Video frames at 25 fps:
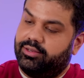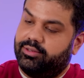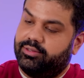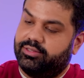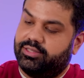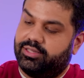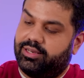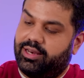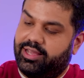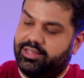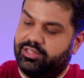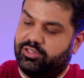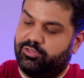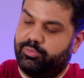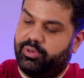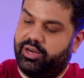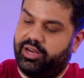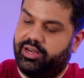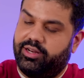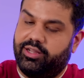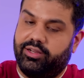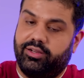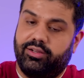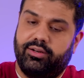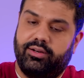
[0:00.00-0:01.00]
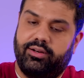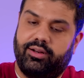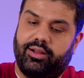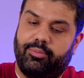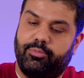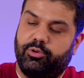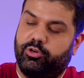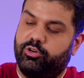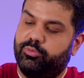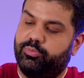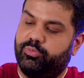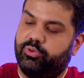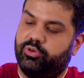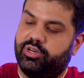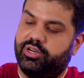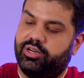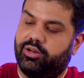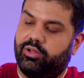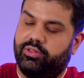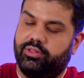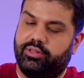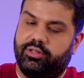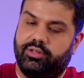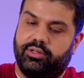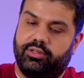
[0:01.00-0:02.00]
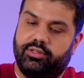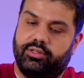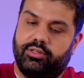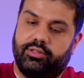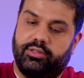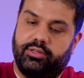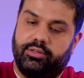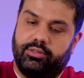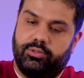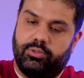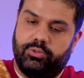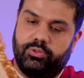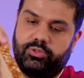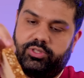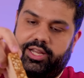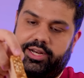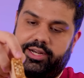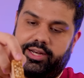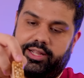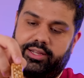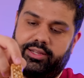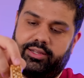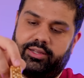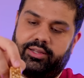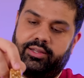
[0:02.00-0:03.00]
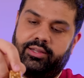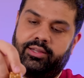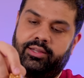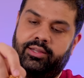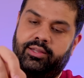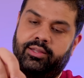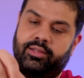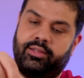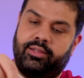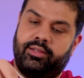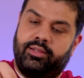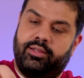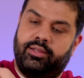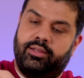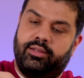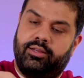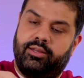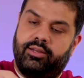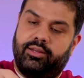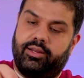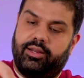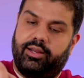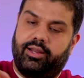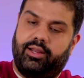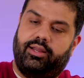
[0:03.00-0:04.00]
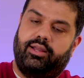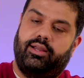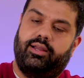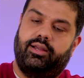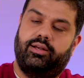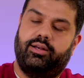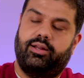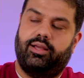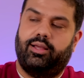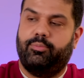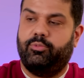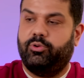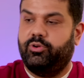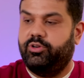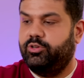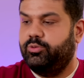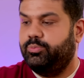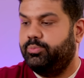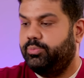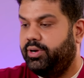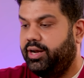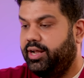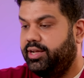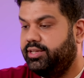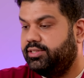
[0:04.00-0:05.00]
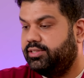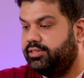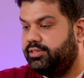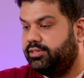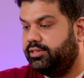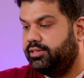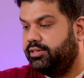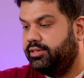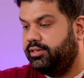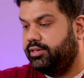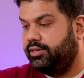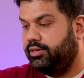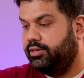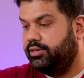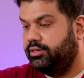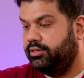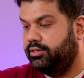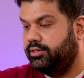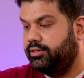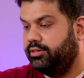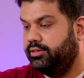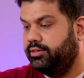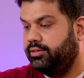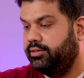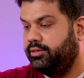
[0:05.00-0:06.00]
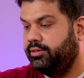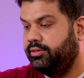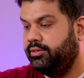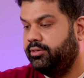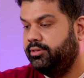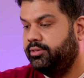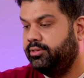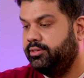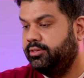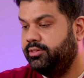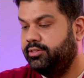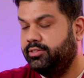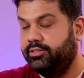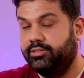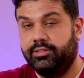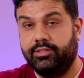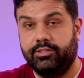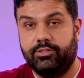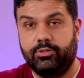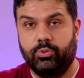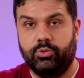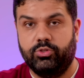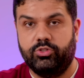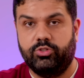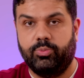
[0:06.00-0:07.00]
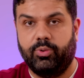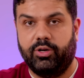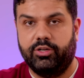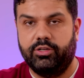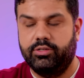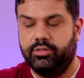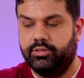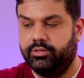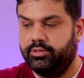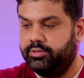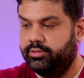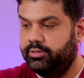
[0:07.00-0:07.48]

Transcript: Slice of bread here. I'm going to put it on the 2 setting, and I'm going to press here the toast button.